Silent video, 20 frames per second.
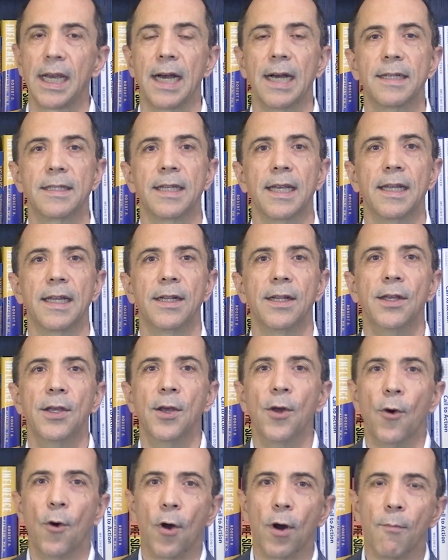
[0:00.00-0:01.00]
content
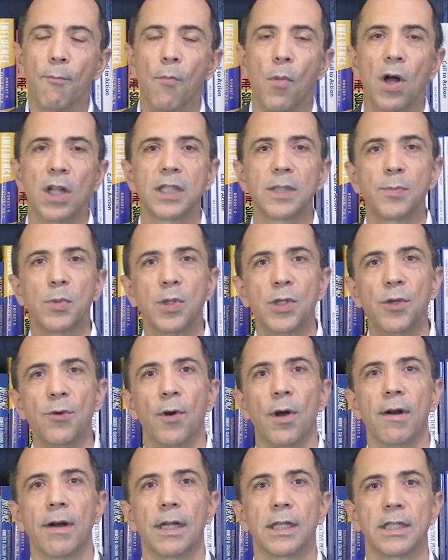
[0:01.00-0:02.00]
or multiple
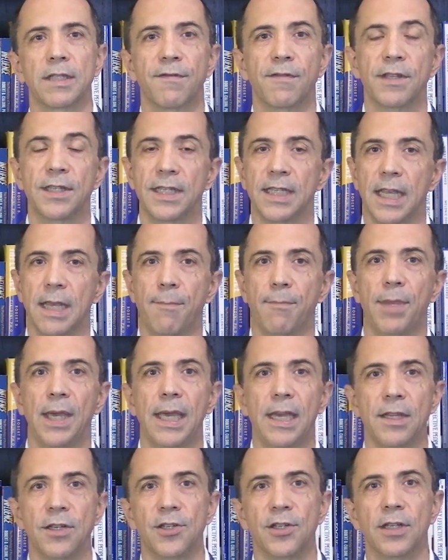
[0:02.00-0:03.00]
URLs for the same
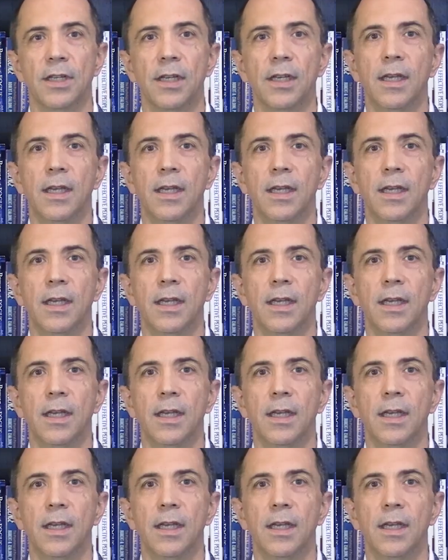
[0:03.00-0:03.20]
page.